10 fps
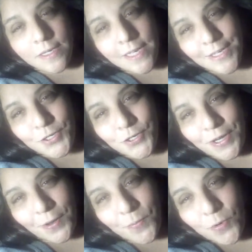
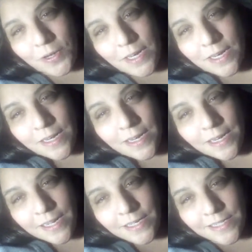yesterday morning
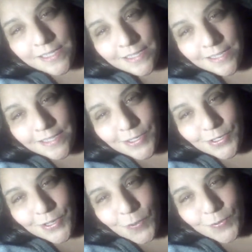and the
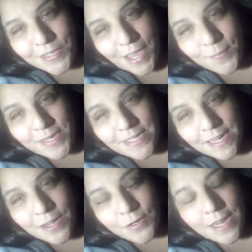snow was coming
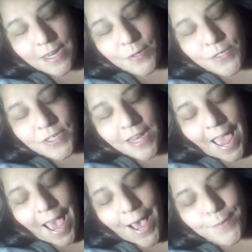down. And it was an
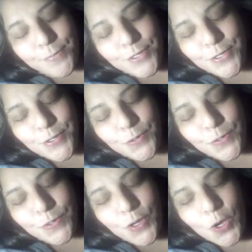
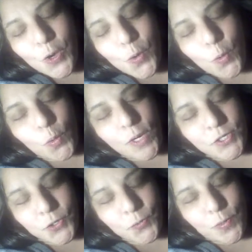absolute
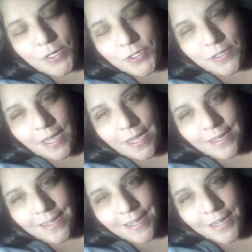winter
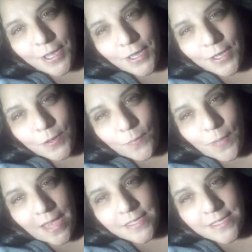wonderland
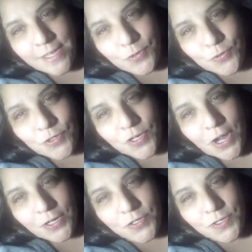passing through the
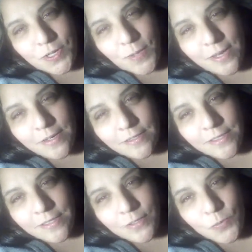Donner Summit,
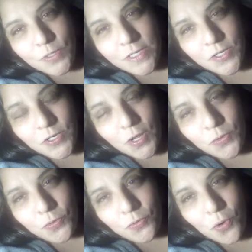the snow
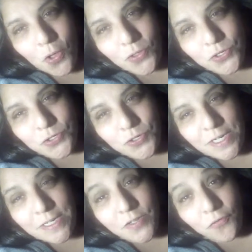through all the
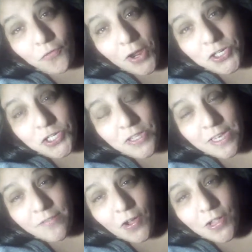trees,
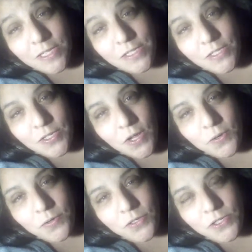freshly falling
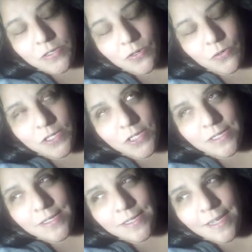snow, just
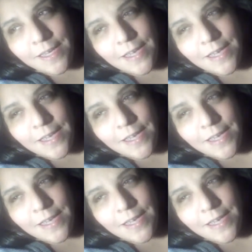gorgeous.